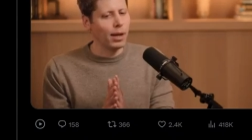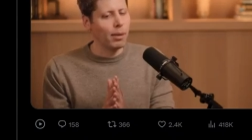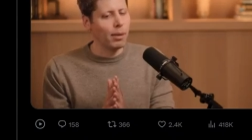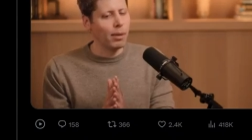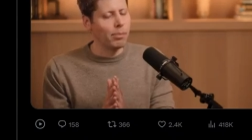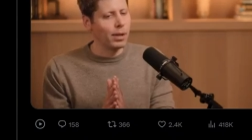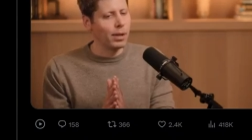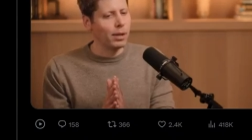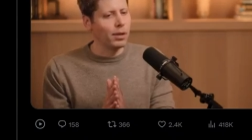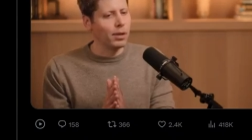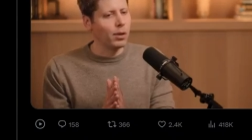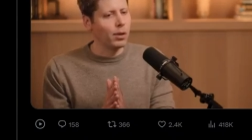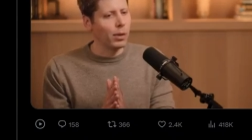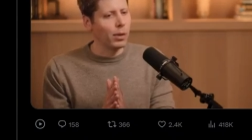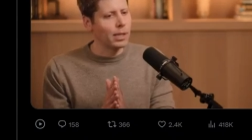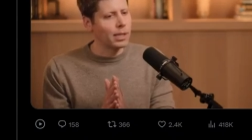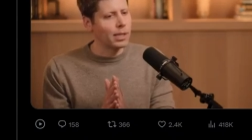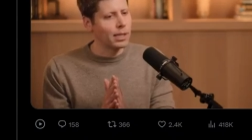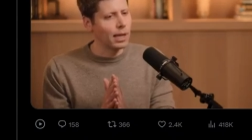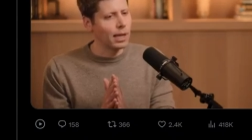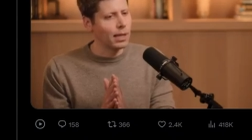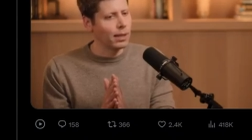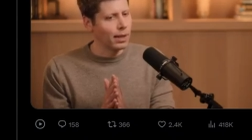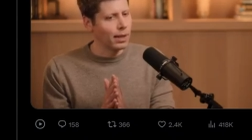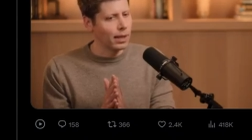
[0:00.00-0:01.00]
a big new
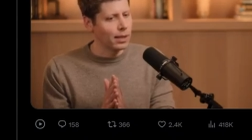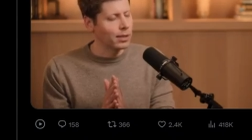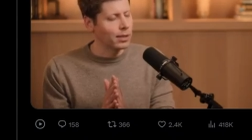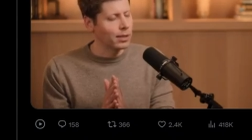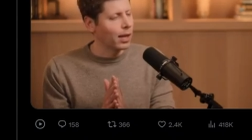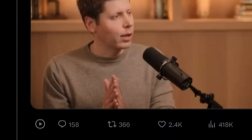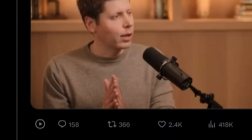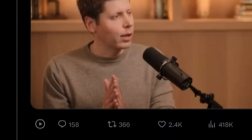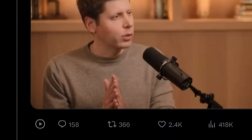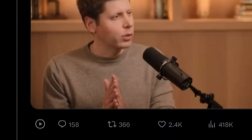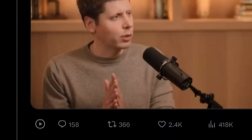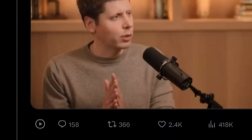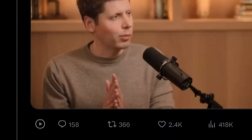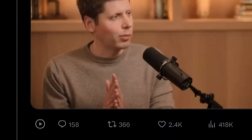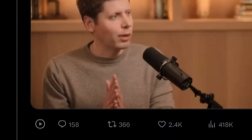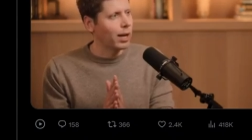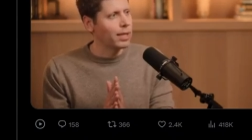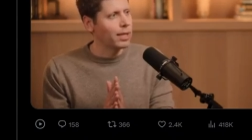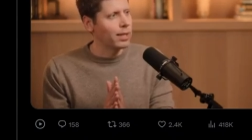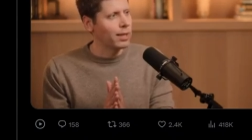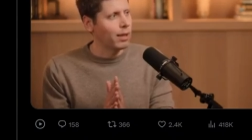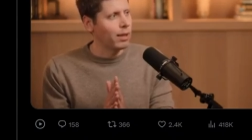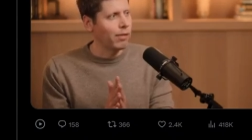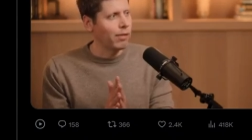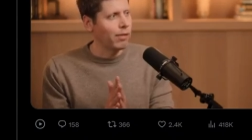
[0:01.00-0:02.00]
insight, things can go
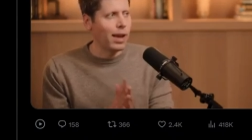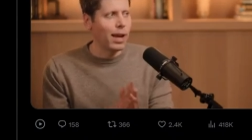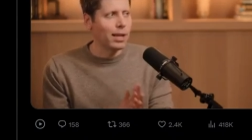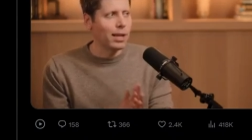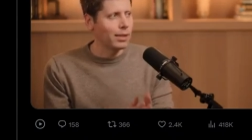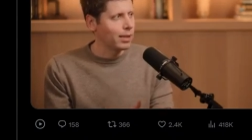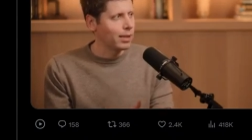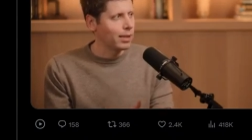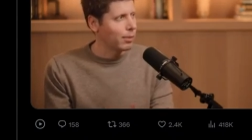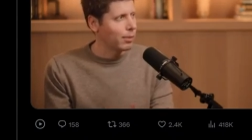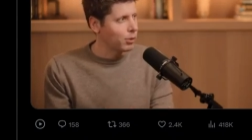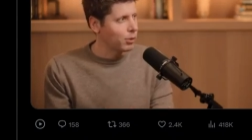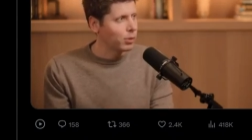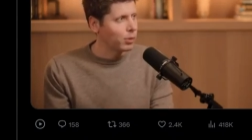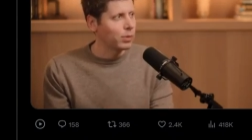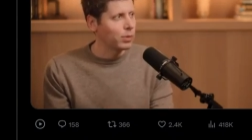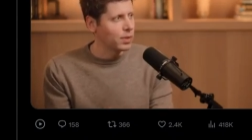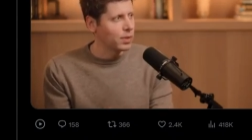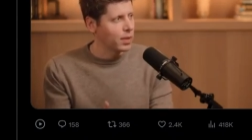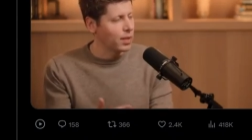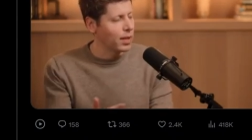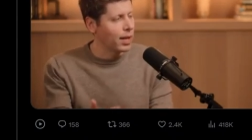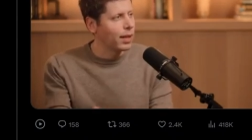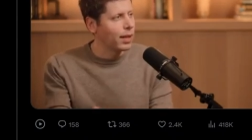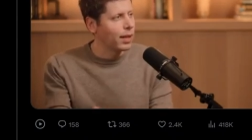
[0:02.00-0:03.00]
surprisingly fast. And I'm sure we'll
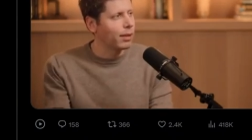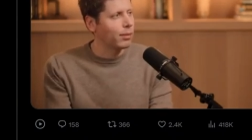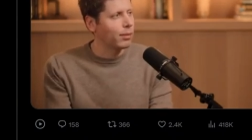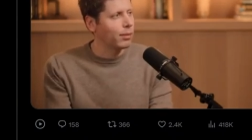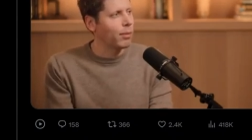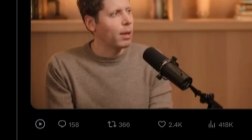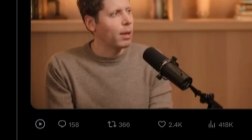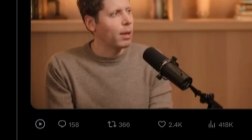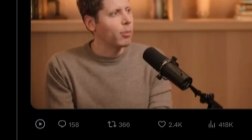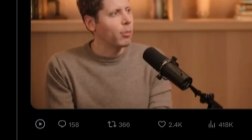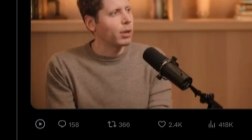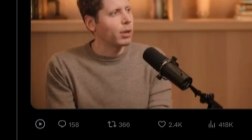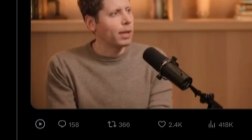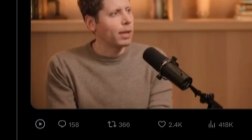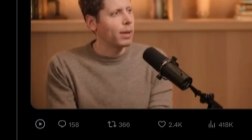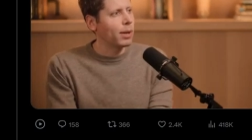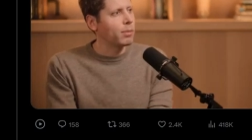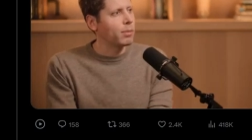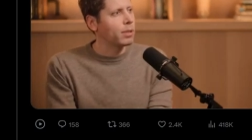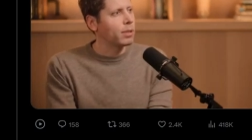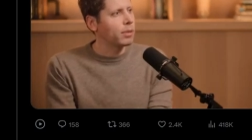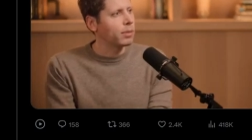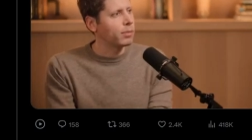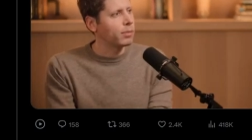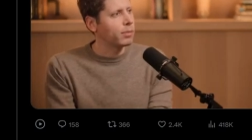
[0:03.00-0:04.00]
see that many more
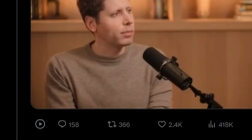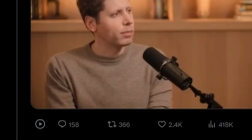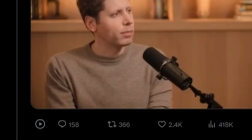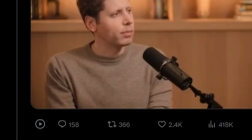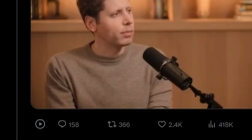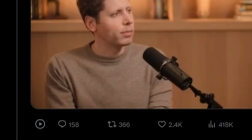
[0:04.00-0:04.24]
times.